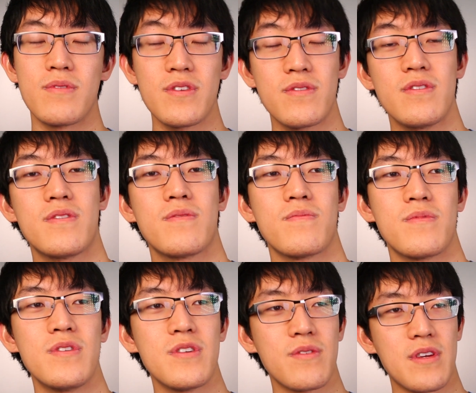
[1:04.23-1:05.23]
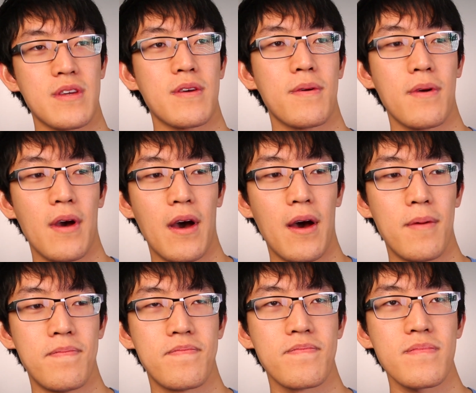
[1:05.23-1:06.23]
the research we're doing
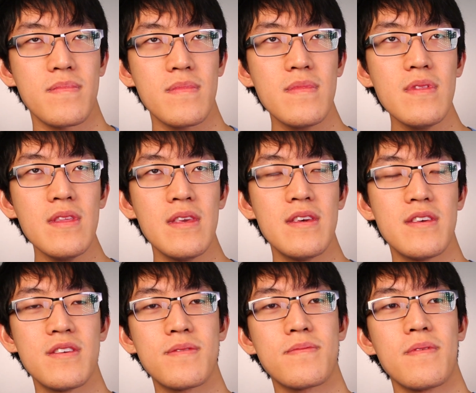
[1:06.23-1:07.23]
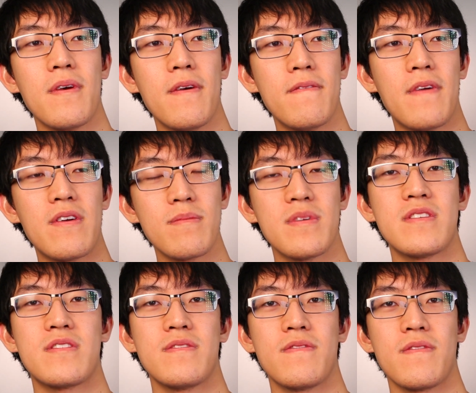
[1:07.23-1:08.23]
um, is very
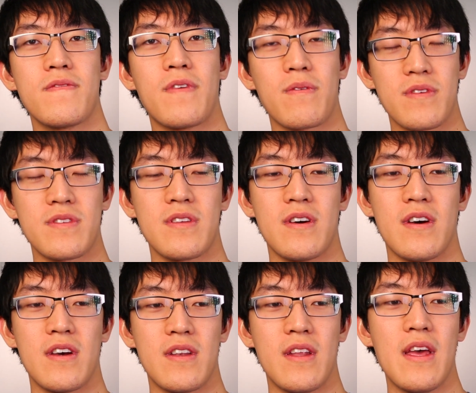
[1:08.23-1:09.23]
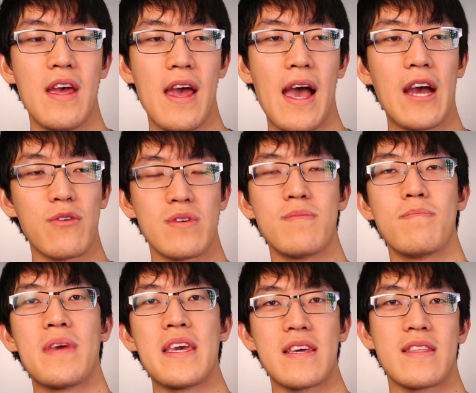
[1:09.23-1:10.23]
much focused on how do we
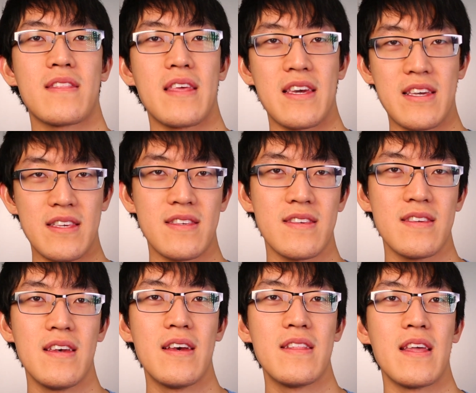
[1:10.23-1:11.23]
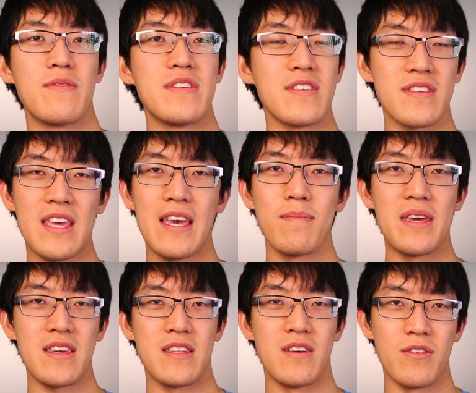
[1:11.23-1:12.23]
make things that we just can't
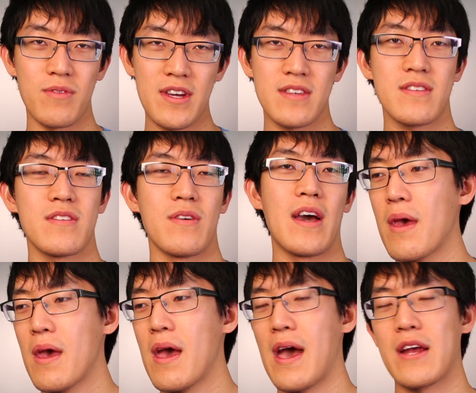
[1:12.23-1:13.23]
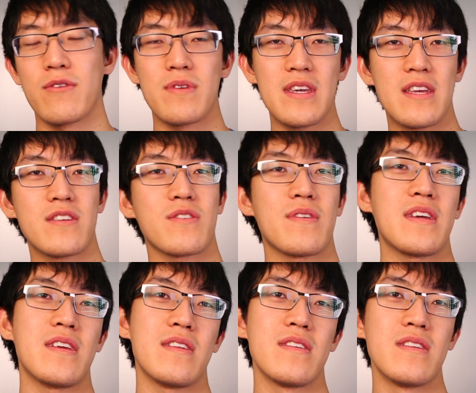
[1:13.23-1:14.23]
make in other ways. So how do we
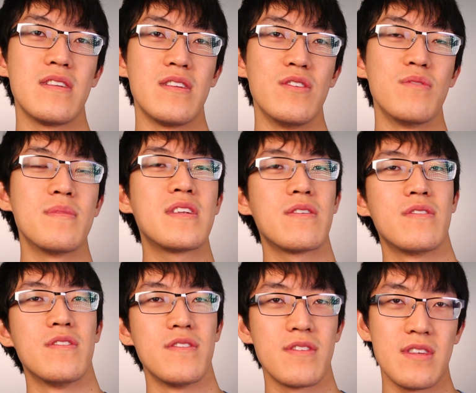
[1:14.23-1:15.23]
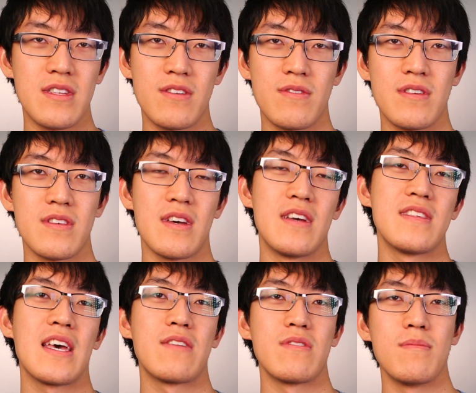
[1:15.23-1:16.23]
integrate new materials into our
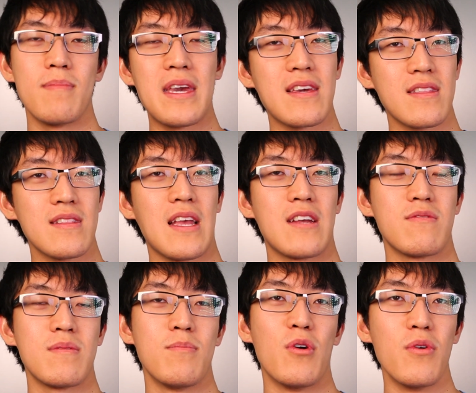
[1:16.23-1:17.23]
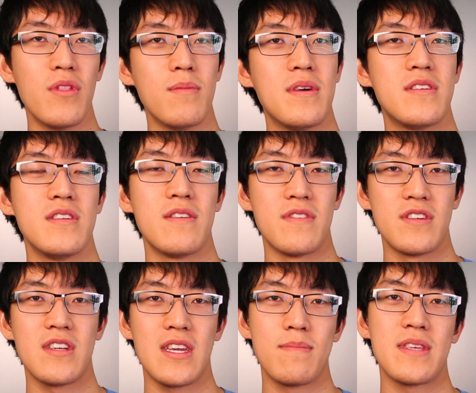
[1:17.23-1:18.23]
designs? How do we make, how do we mold them into
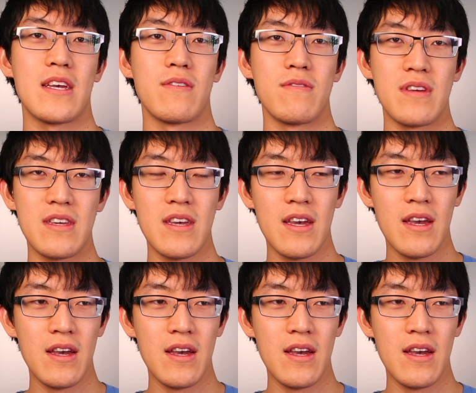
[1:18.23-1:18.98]
different shapes? How do we